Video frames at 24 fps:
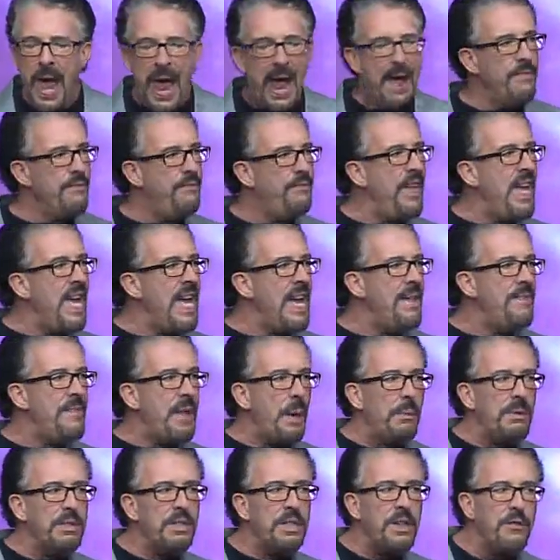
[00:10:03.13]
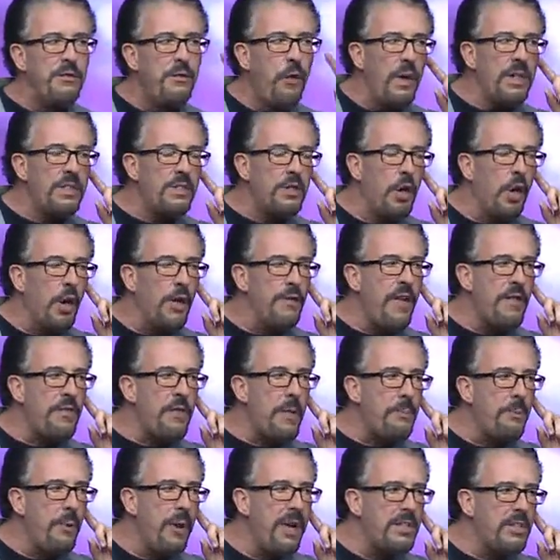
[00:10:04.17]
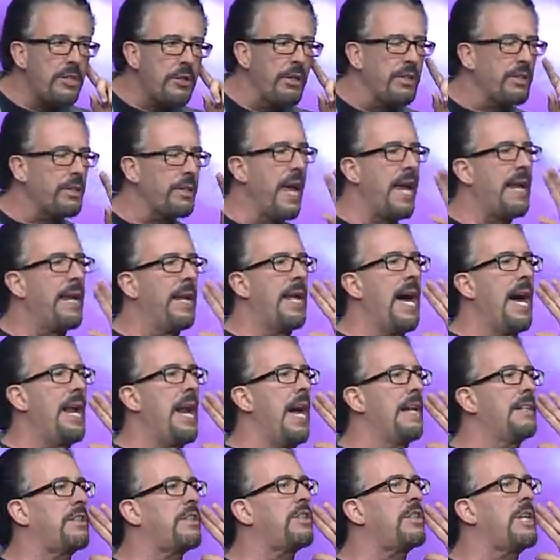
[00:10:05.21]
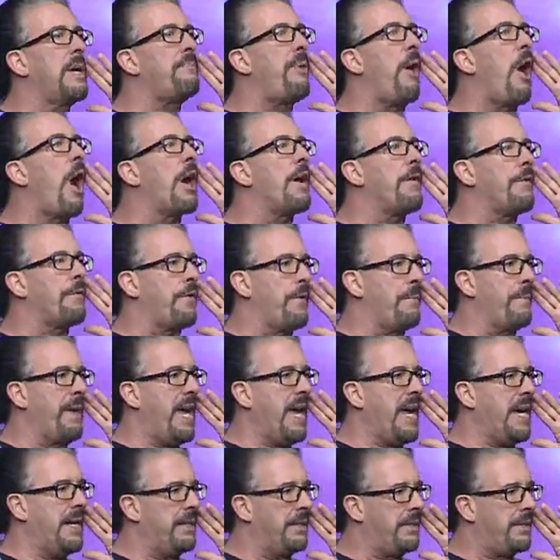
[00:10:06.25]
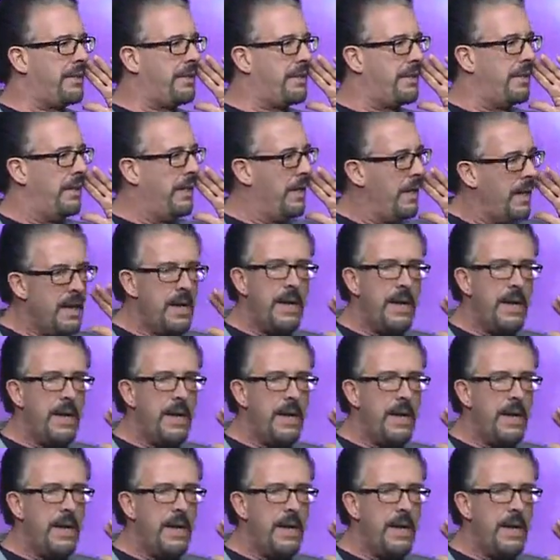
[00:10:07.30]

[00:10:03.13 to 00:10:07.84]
And then there was a voice heard that the priest heard say, "Let us depart from hence."